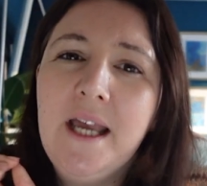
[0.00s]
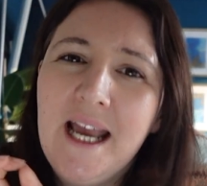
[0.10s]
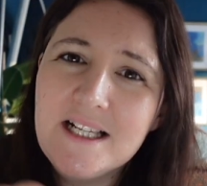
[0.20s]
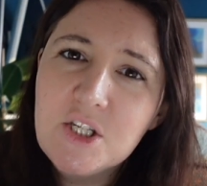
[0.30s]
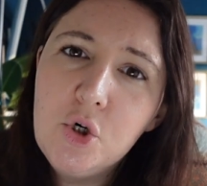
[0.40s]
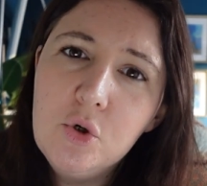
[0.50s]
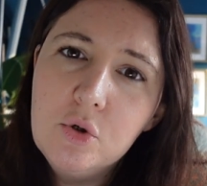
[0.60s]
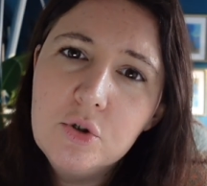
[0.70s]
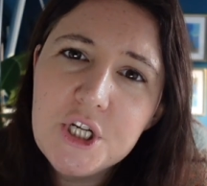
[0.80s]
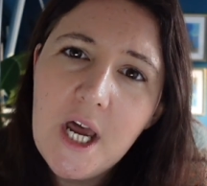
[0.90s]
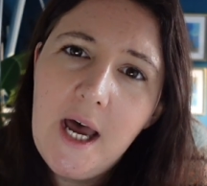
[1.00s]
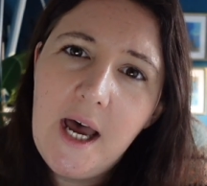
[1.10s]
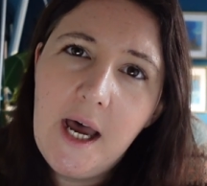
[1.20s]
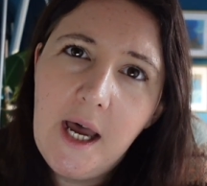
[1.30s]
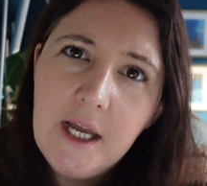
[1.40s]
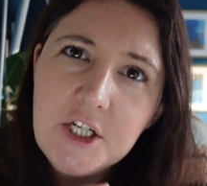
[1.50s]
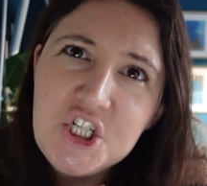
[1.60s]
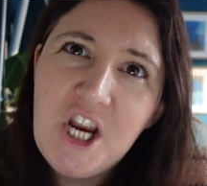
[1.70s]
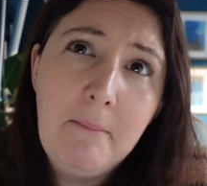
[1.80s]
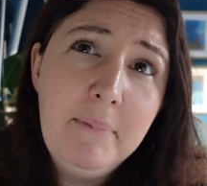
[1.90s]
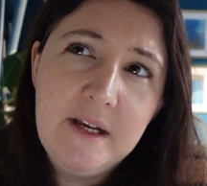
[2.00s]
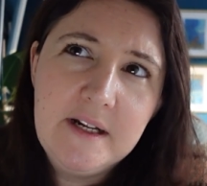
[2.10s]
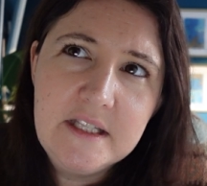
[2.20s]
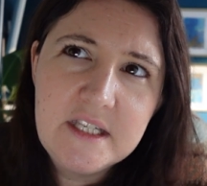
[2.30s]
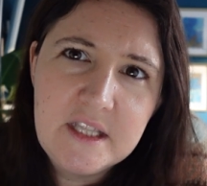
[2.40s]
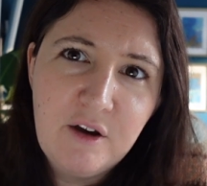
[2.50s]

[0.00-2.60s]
It's called Champions,